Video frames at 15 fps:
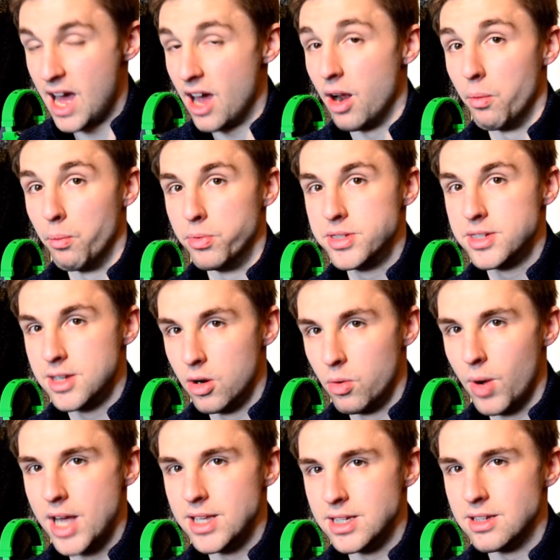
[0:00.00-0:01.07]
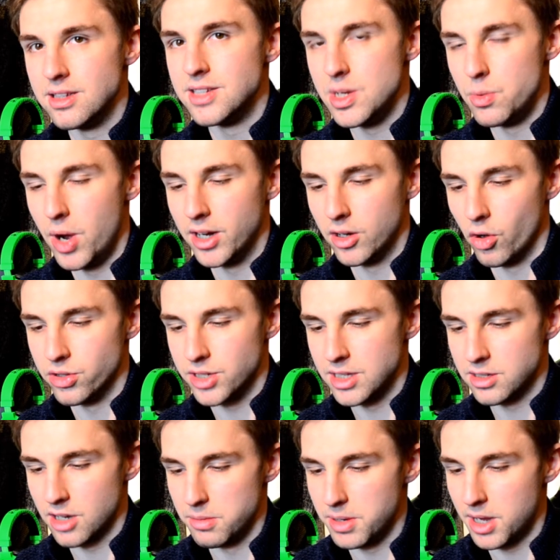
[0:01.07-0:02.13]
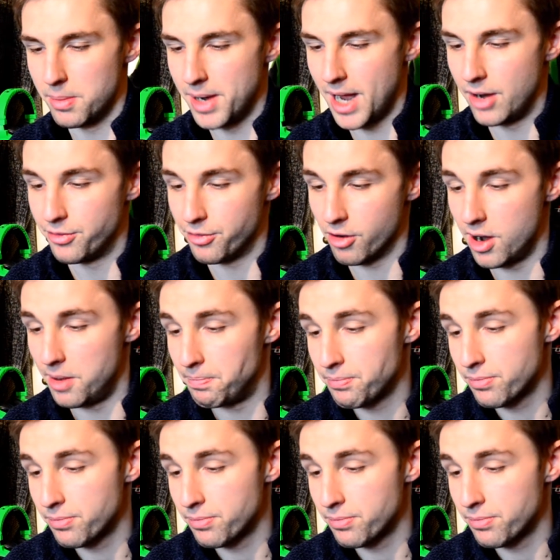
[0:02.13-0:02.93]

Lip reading: and I'm still waiting to see when content's going to be coming out for it.